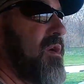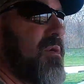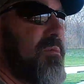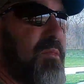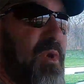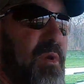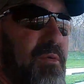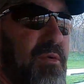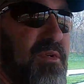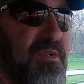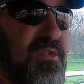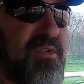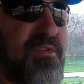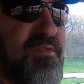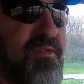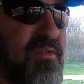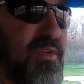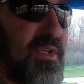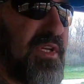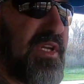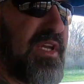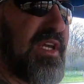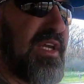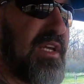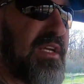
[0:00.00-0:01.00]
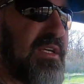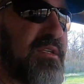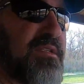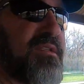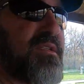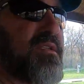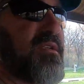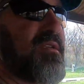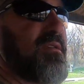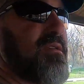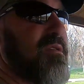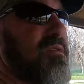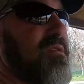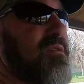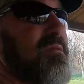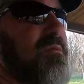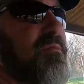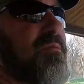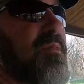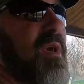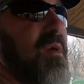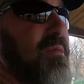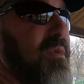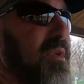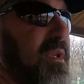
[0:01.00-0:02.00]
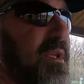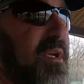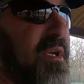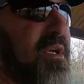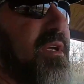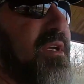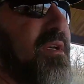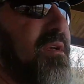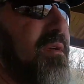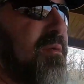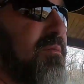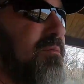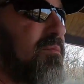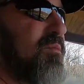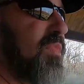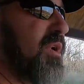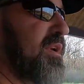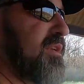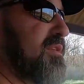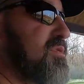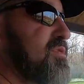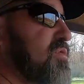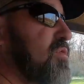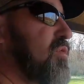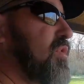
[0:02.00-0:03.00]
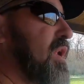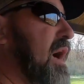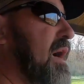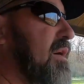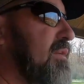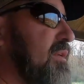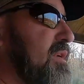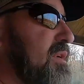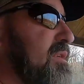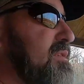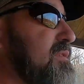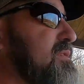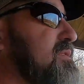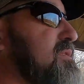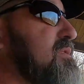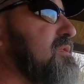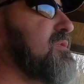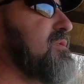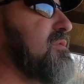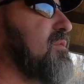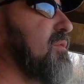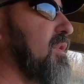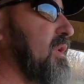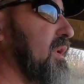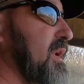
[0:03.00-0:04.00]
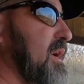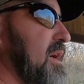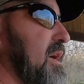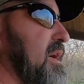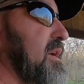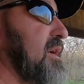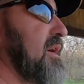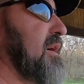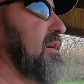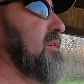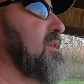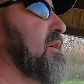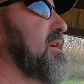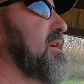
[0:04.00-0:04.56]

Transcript: maybe this is for the kids, maybe they bring school outings, whatnot out